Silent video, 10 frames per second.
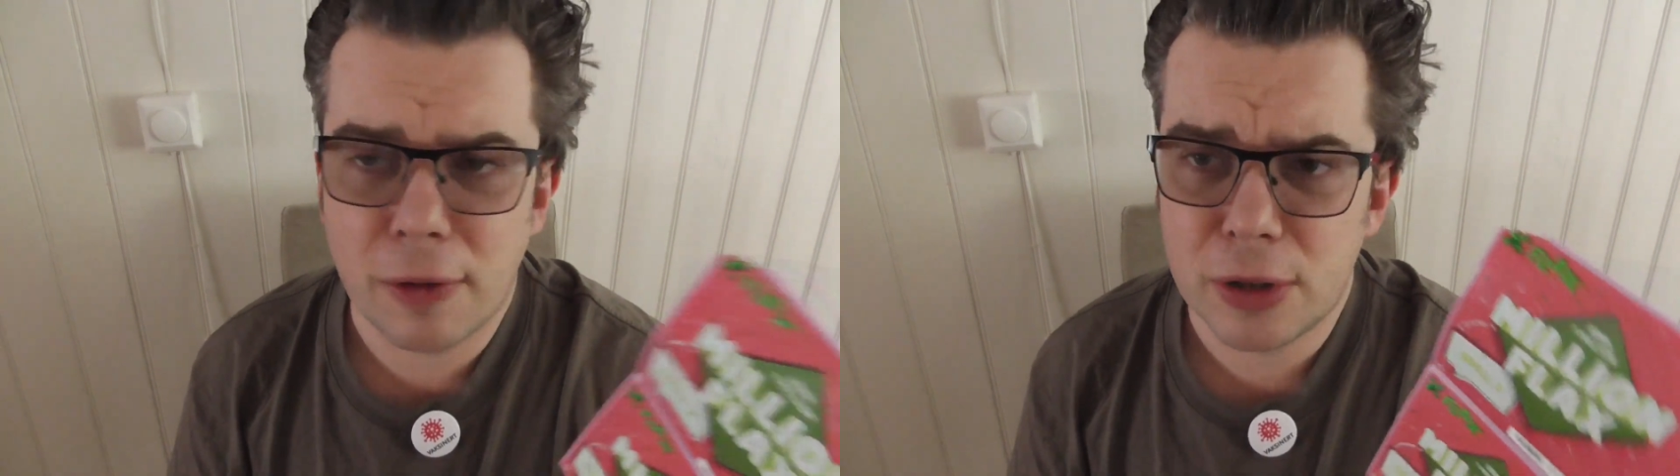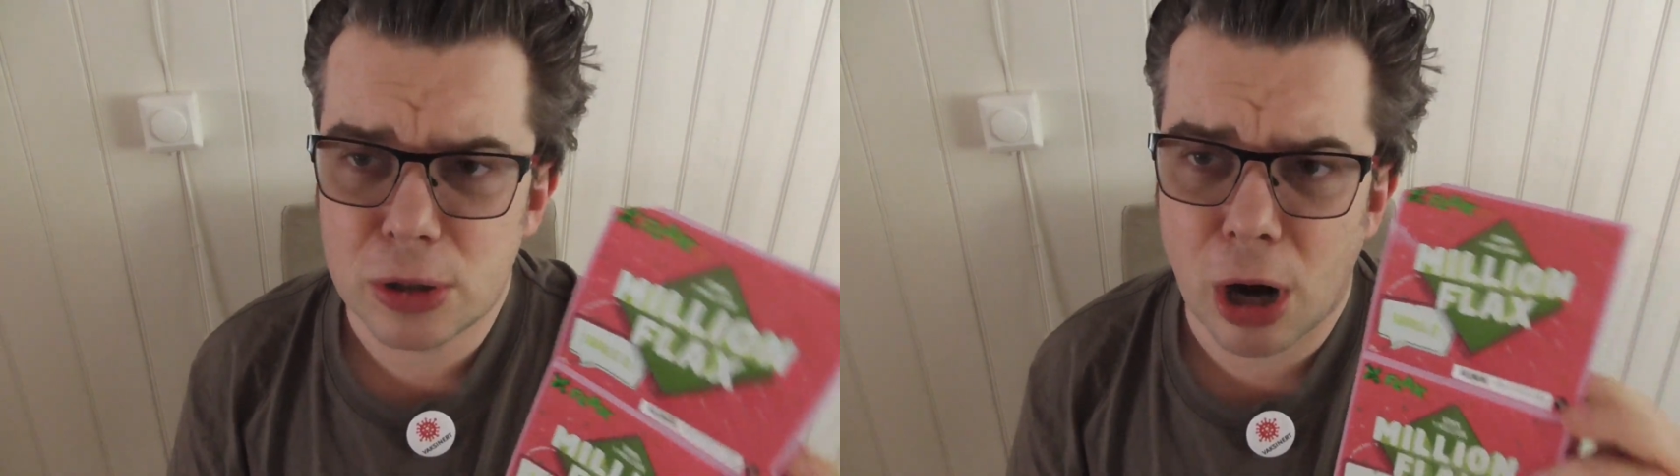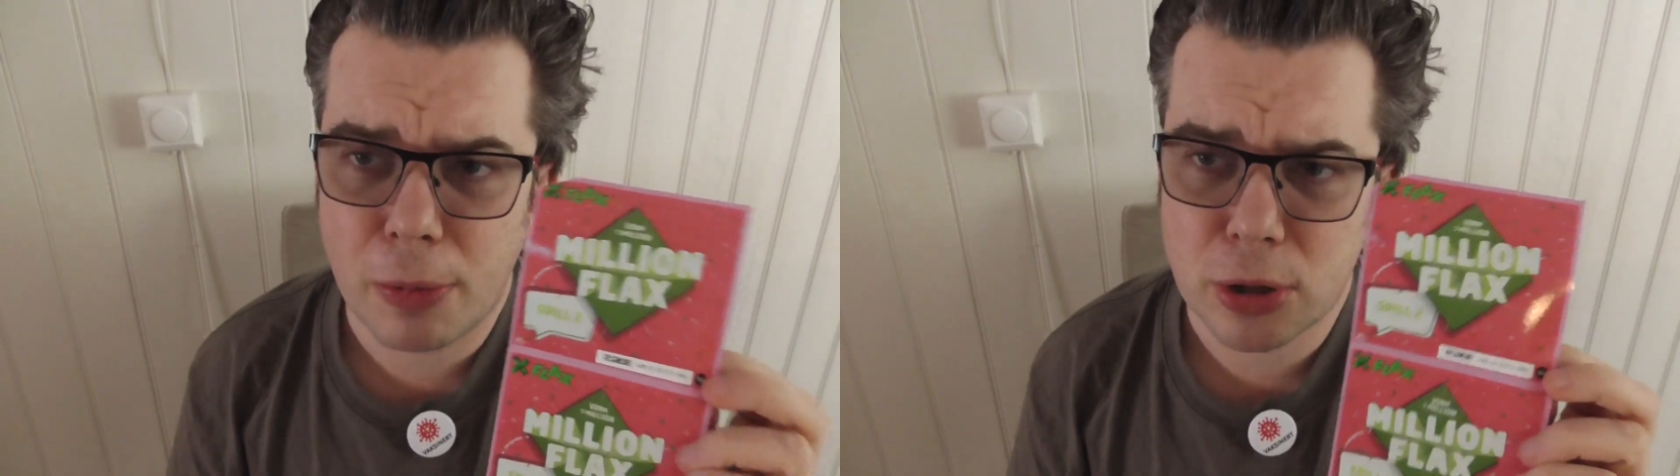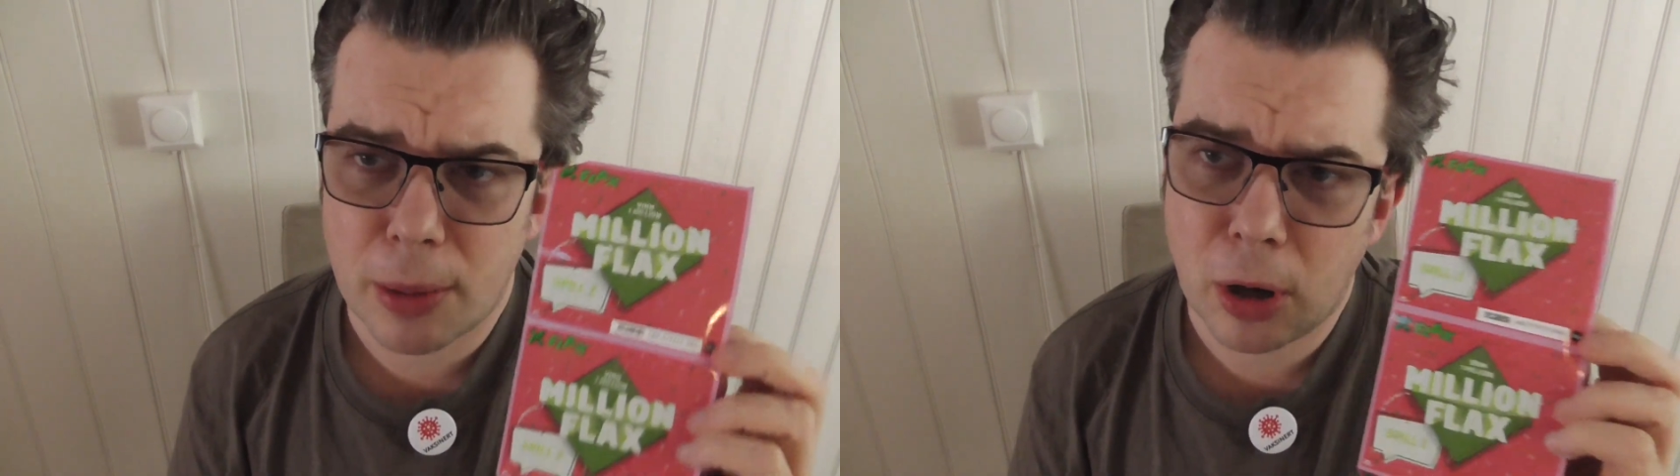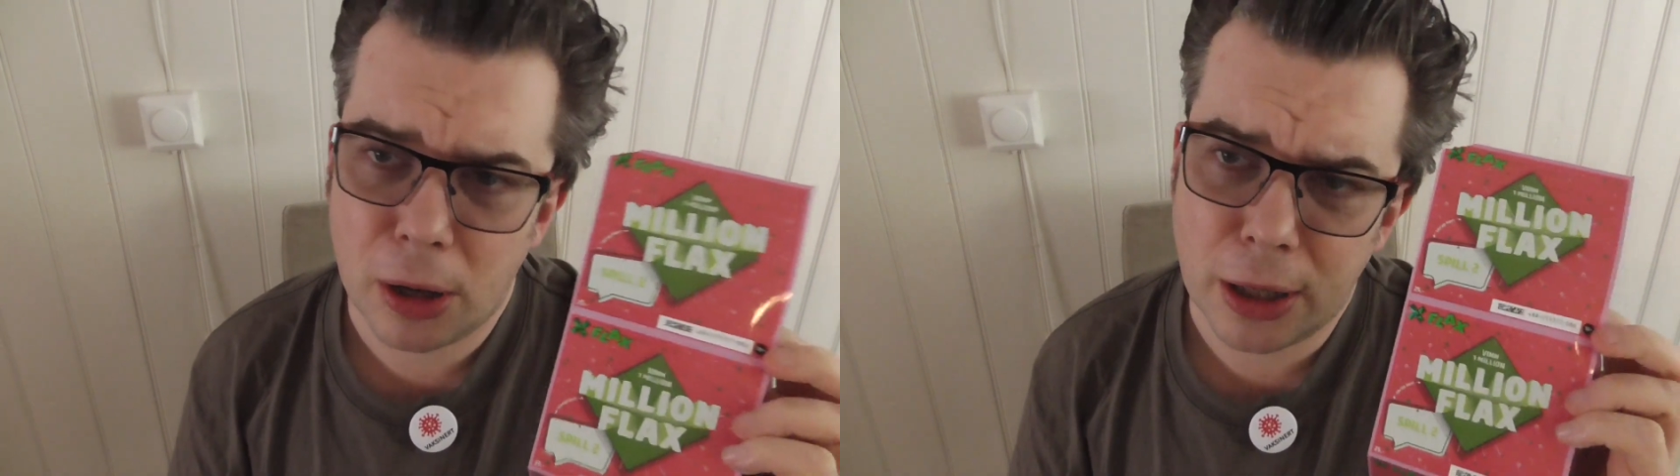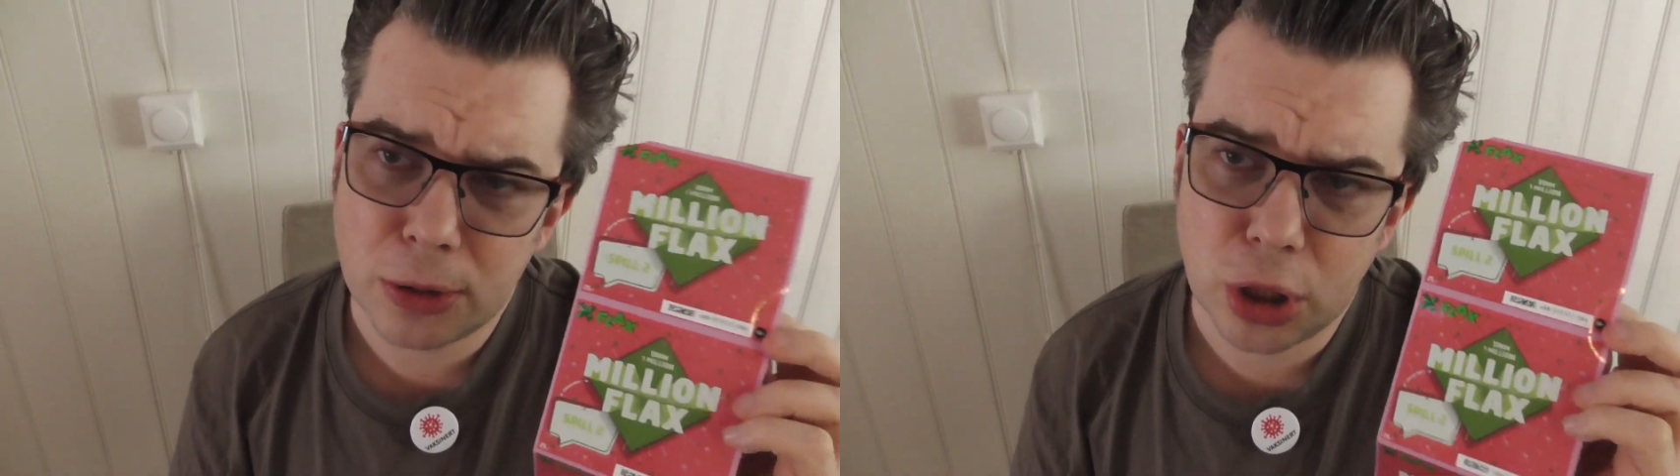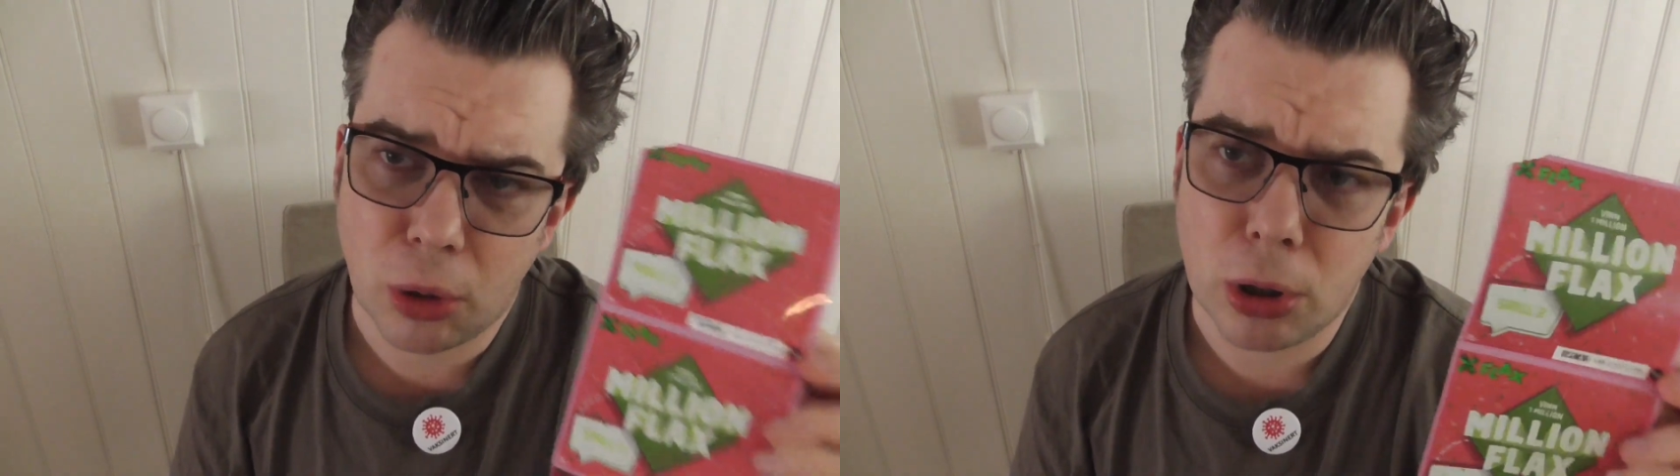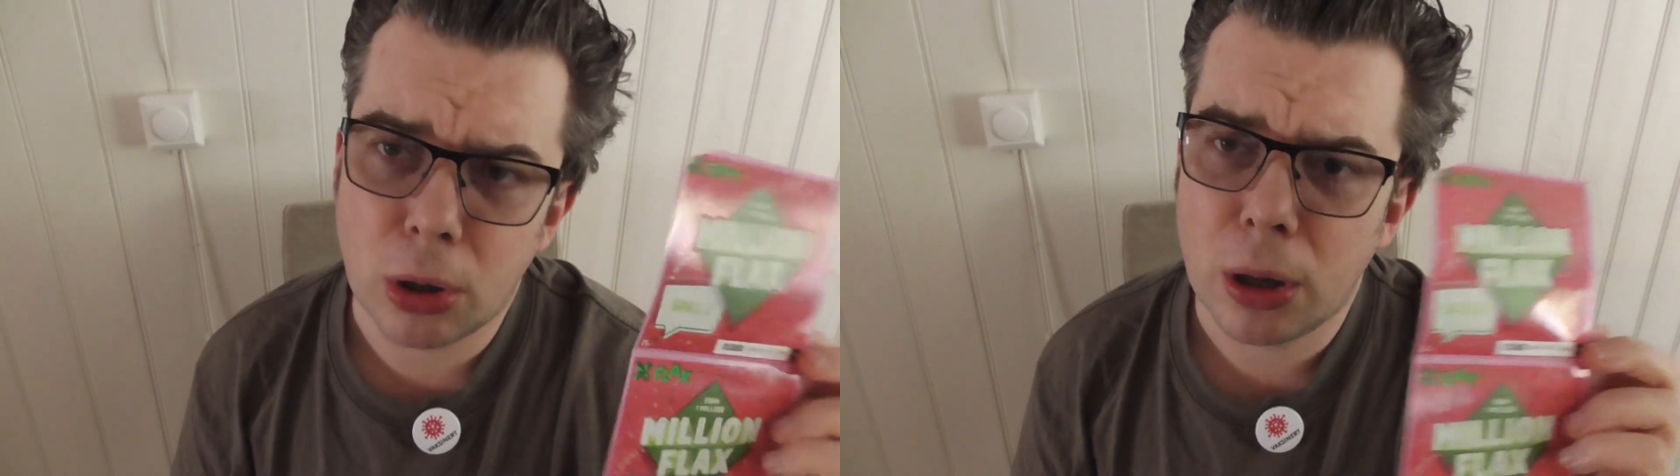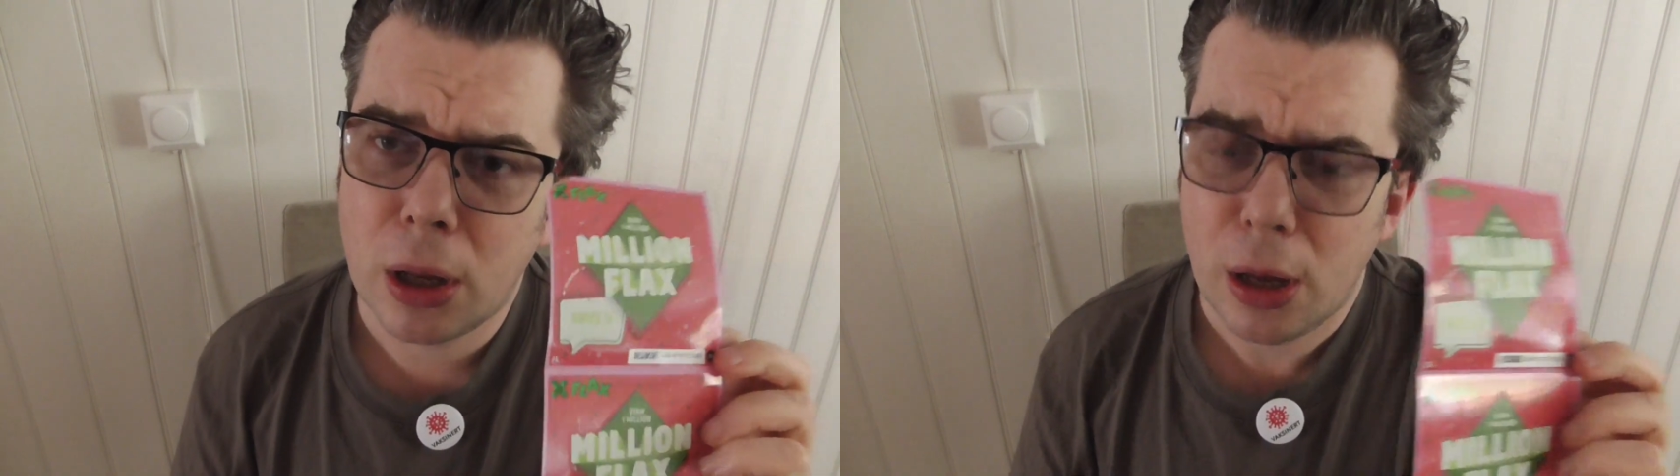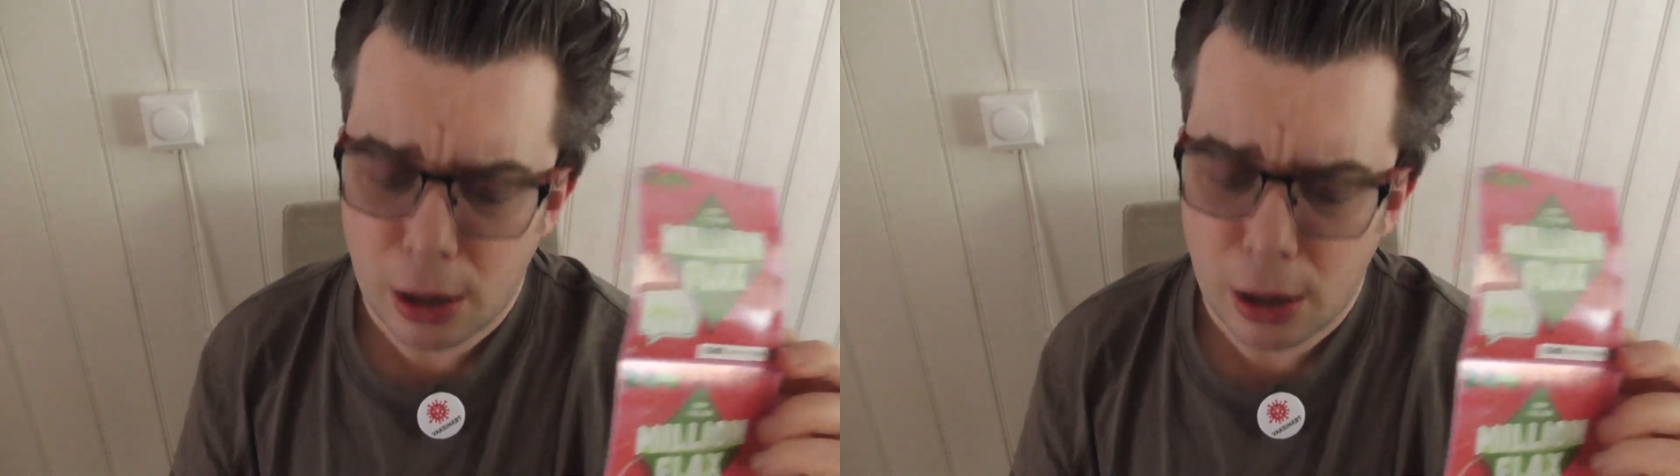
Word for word: of the scraps. I'm gonna show you.